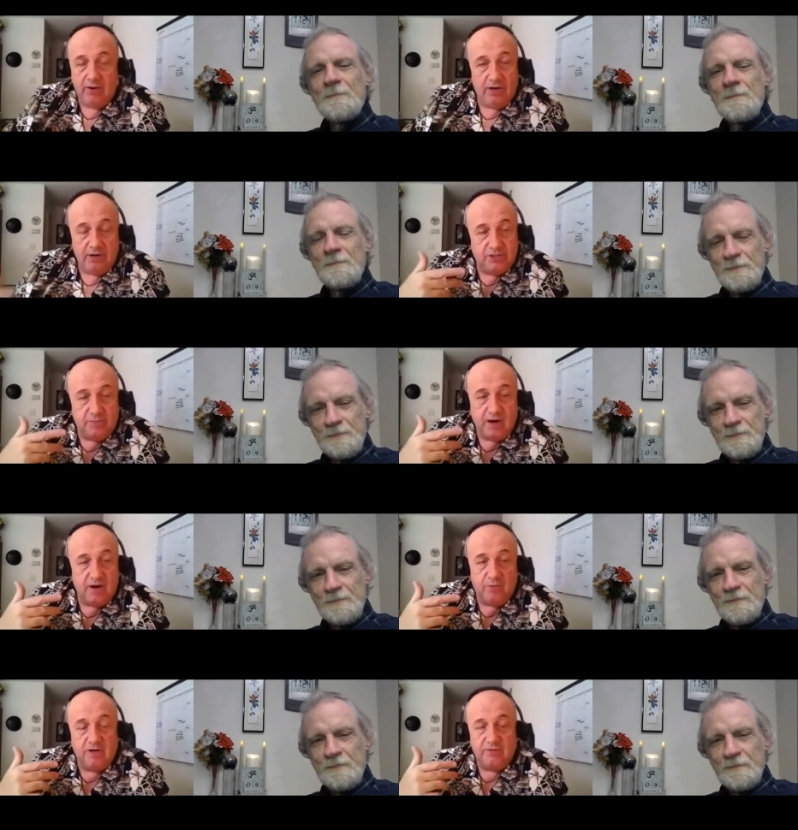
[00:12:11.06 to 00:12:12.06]
Speaker 1: or an energy
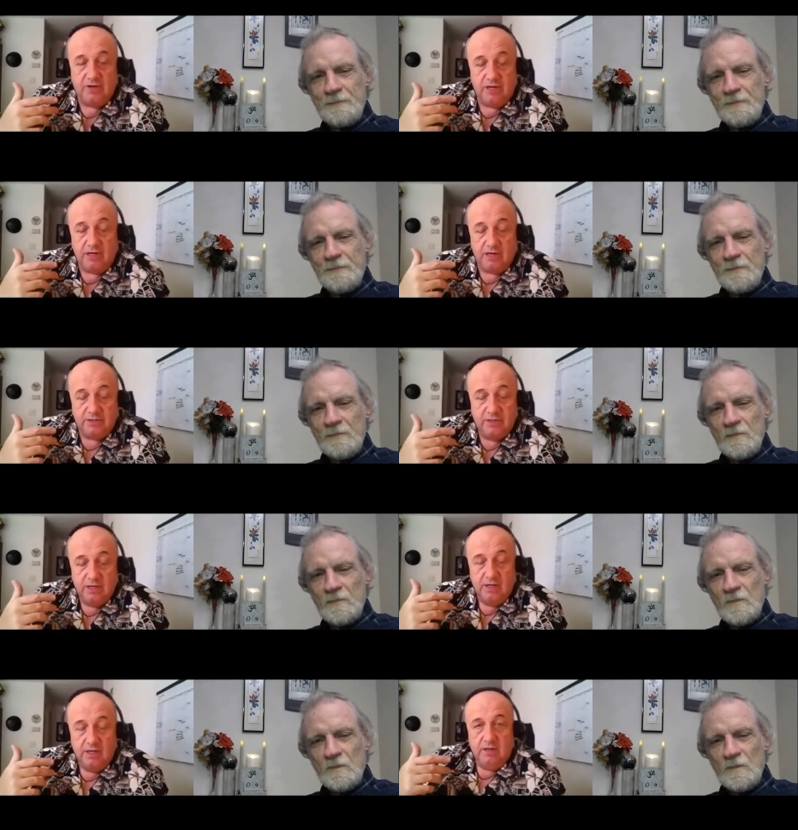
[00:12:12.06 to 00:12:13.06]
pattern, whatever it is.
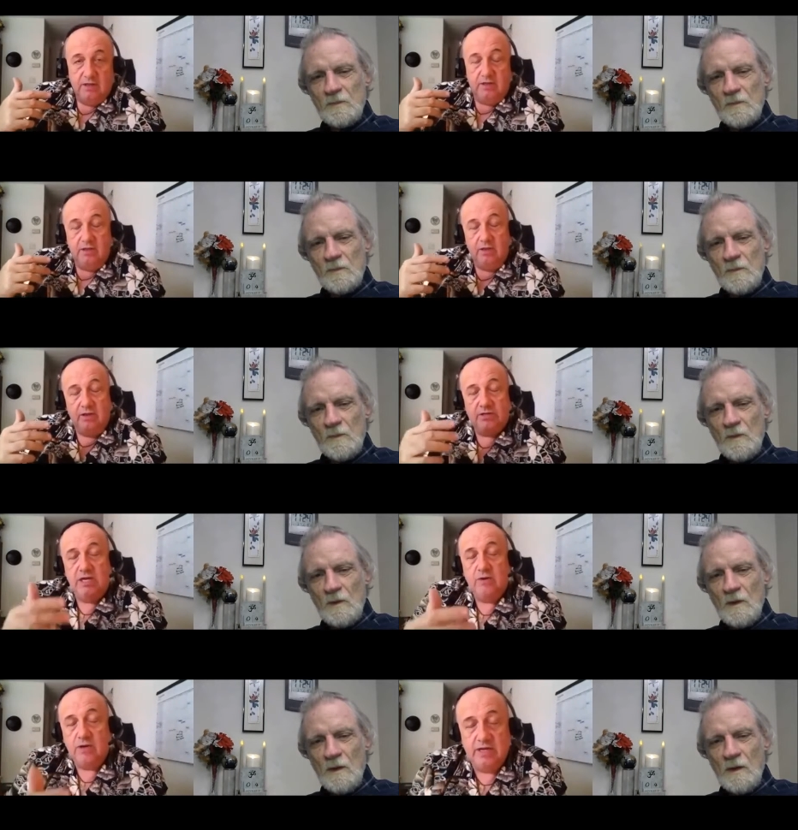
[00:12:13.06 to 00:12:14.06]
The, the, the
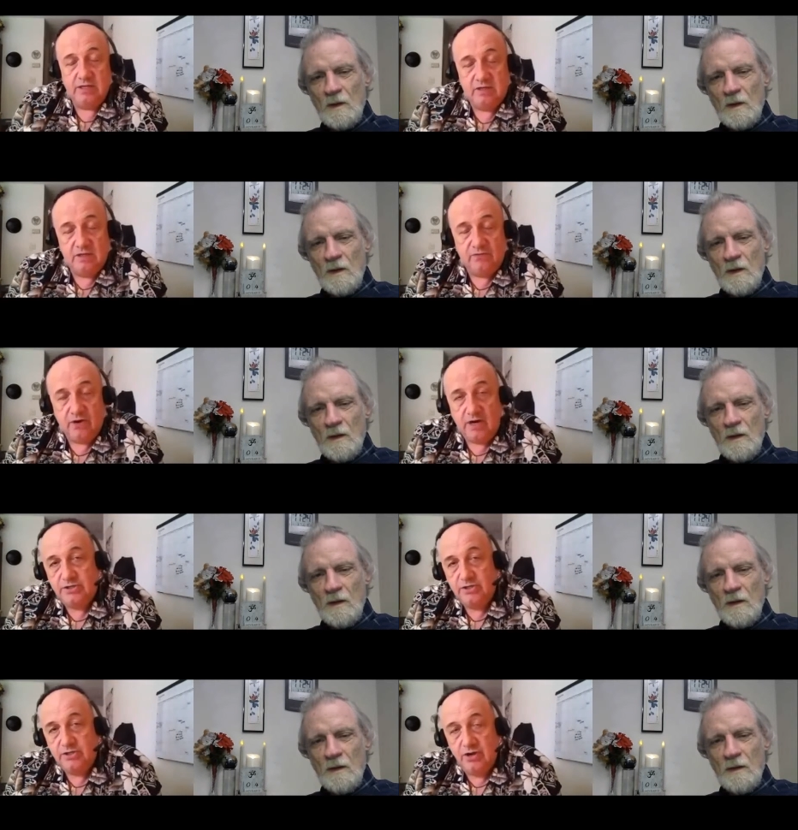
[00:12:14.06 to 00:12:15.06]
secret is is for
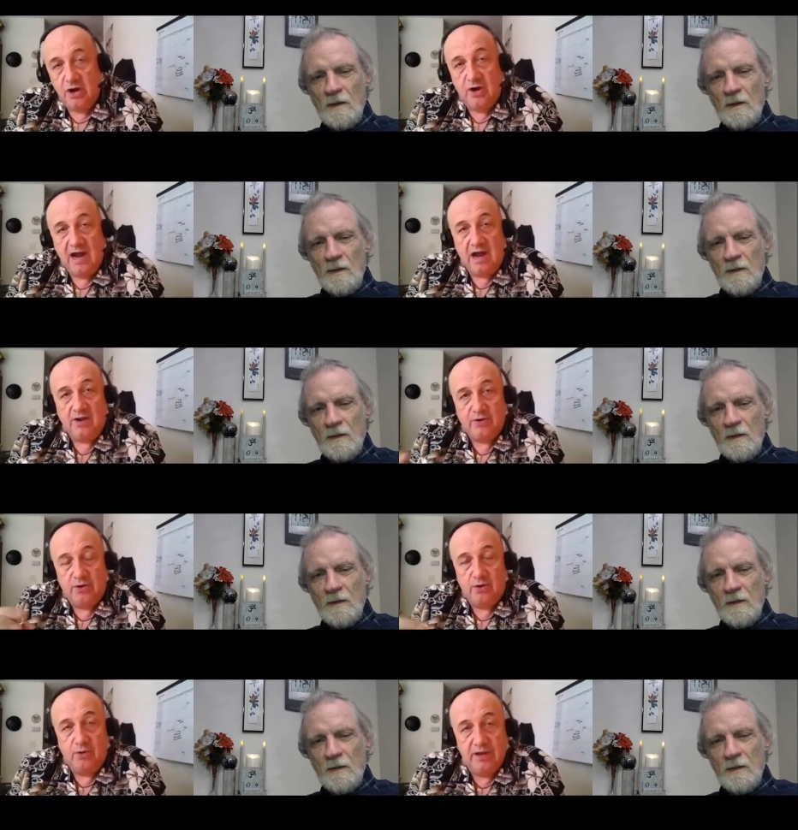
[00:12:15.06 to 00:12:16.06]
us to know how
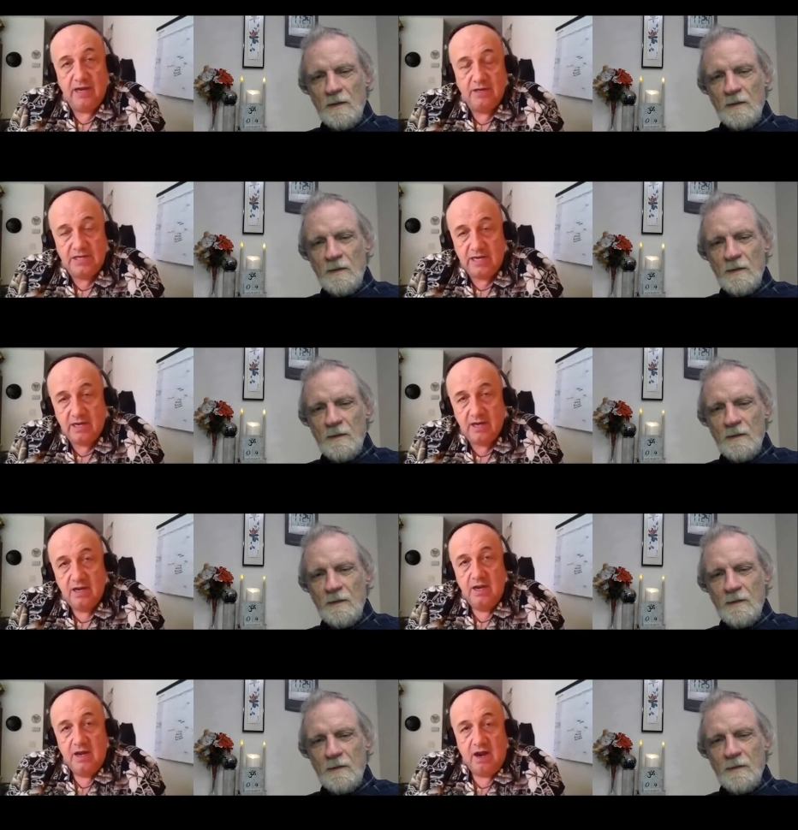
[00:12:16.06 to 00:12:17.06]
to hold the intent
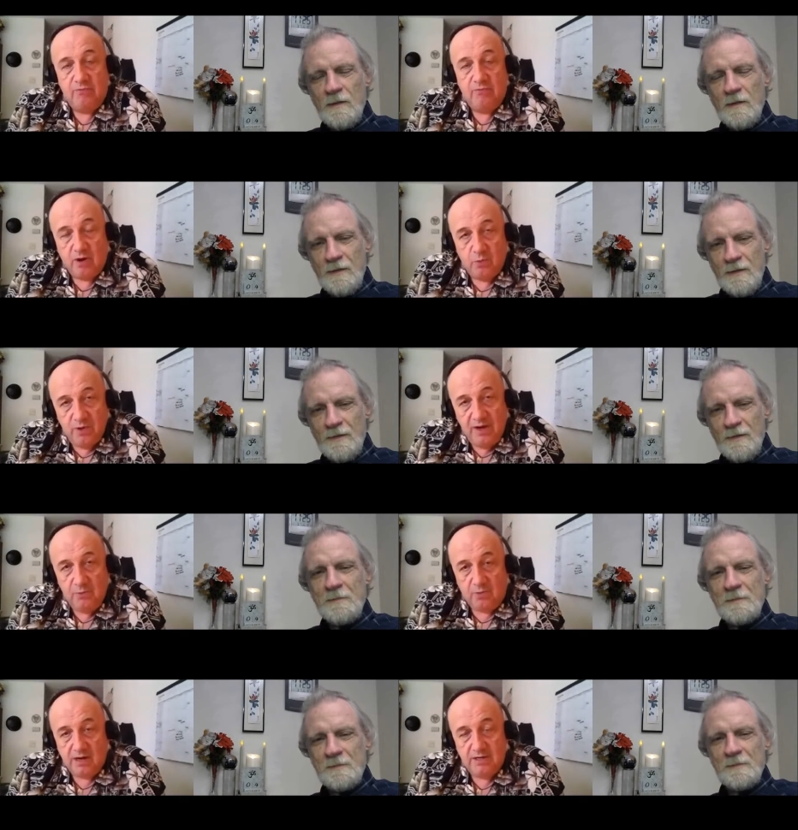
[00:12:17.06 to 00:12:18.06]
of what
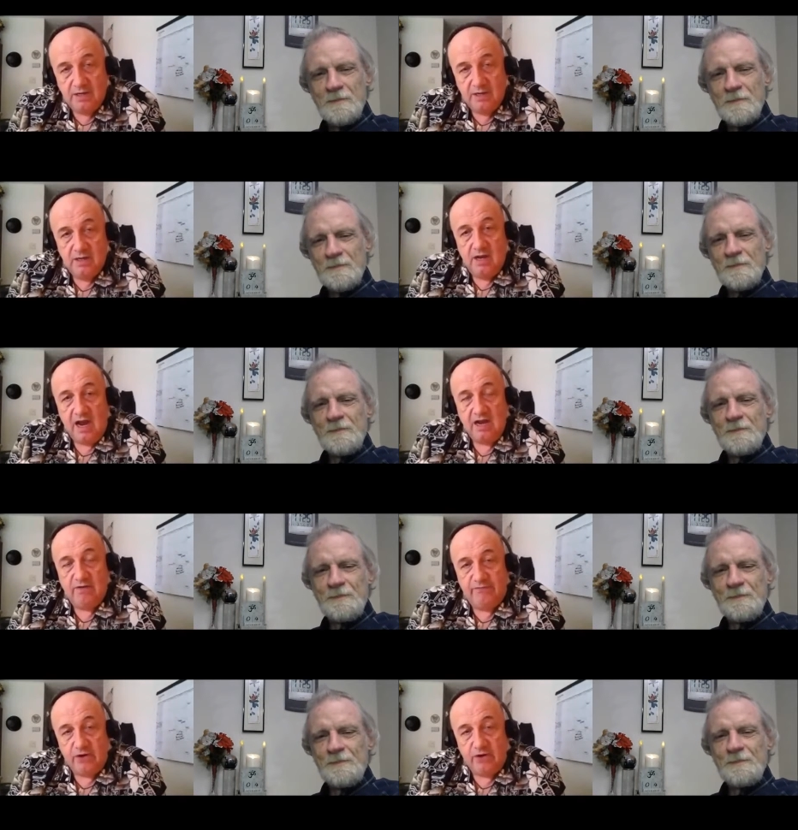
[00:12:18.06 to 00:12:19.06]
we want
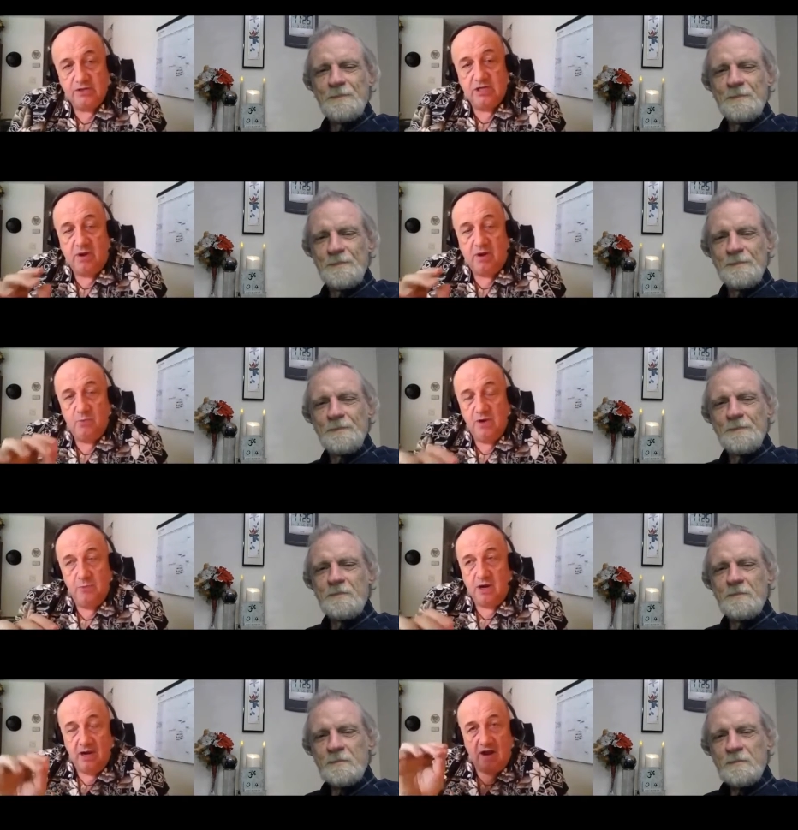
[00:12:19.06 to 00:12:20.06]
and to focus upon
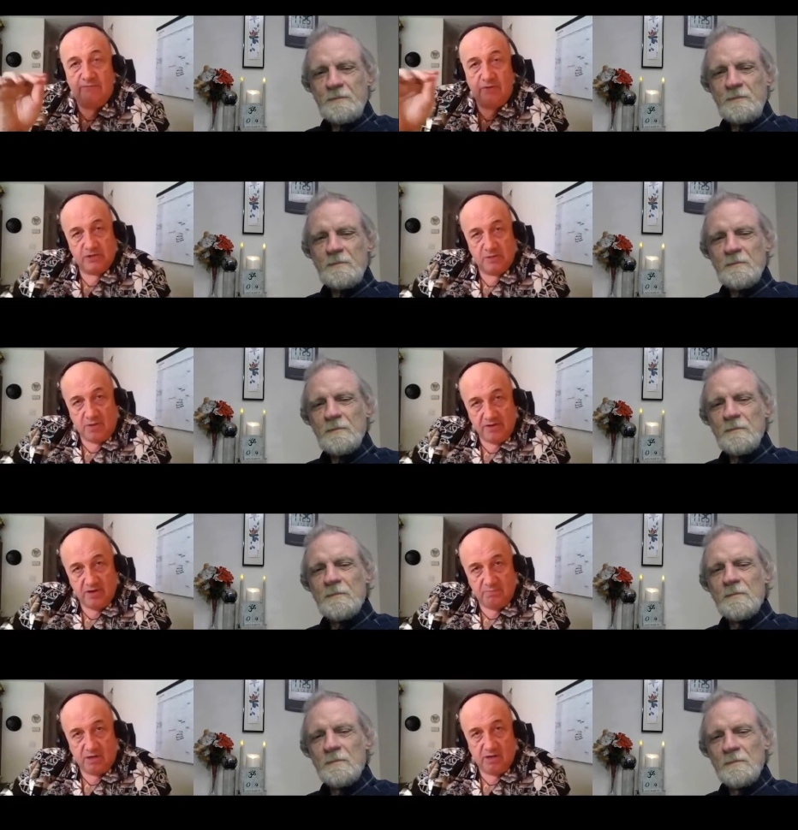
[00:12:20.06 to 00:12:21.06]
we want, not focus
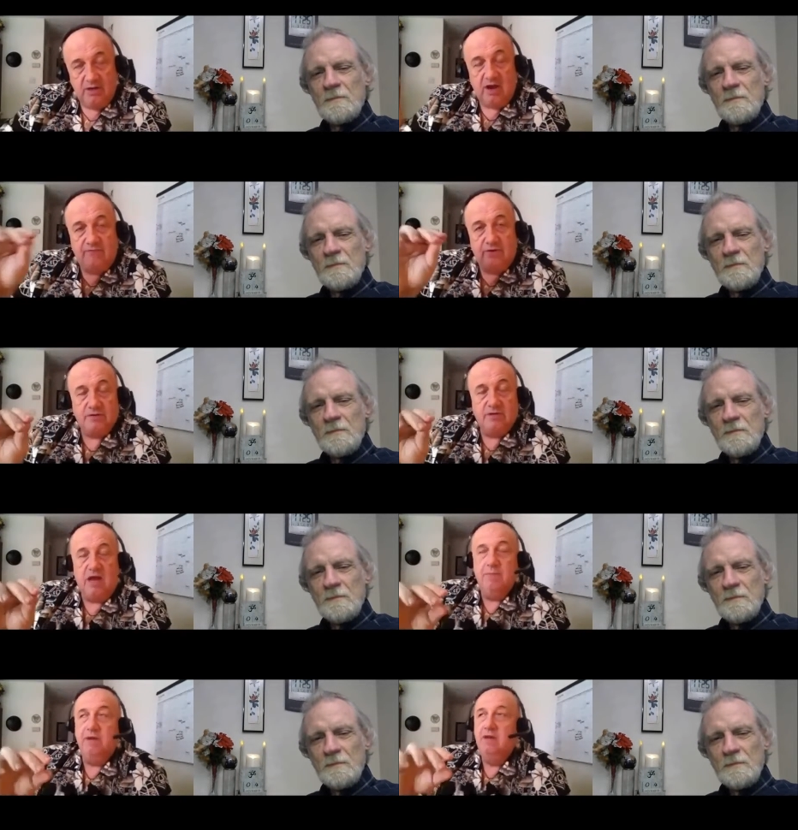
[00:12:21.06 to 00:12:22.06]
upon the bullet, not focus.
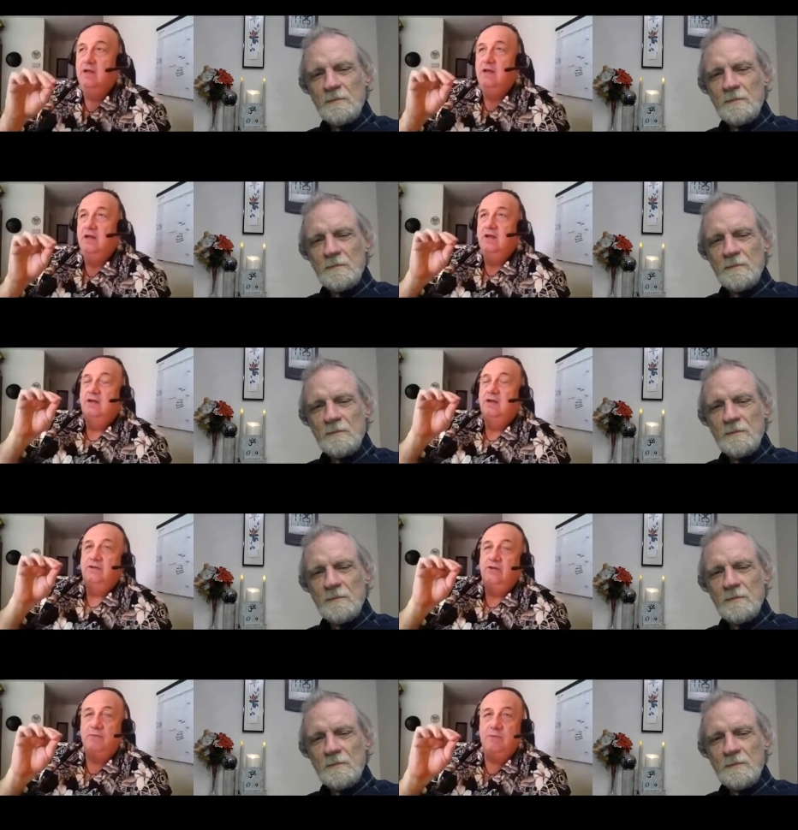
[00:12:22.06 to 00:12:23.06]
I mean,
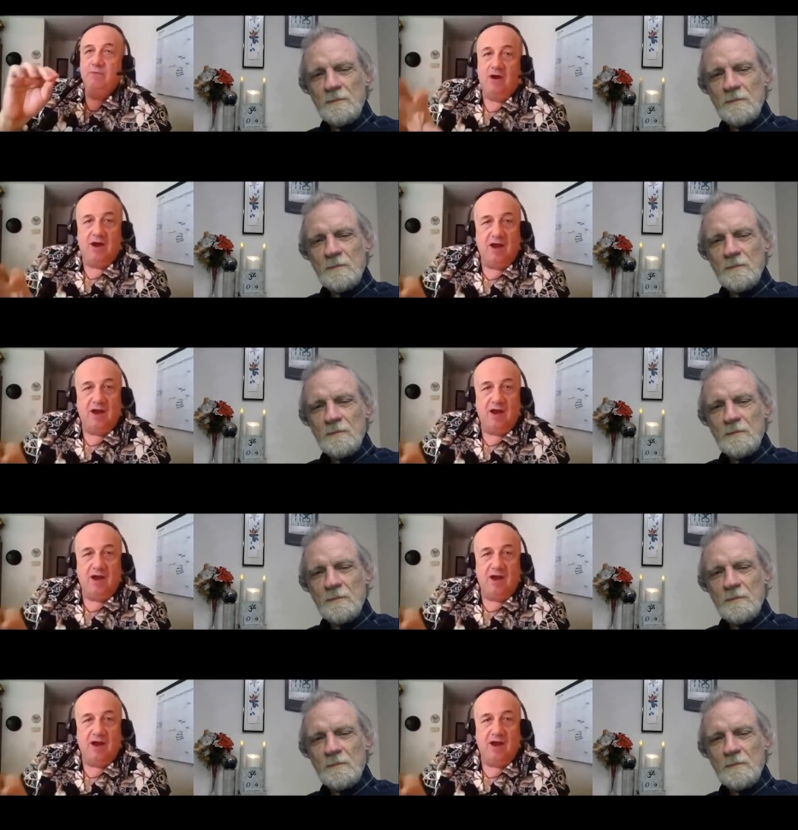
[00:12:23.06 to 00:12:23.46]
don't get me wrong.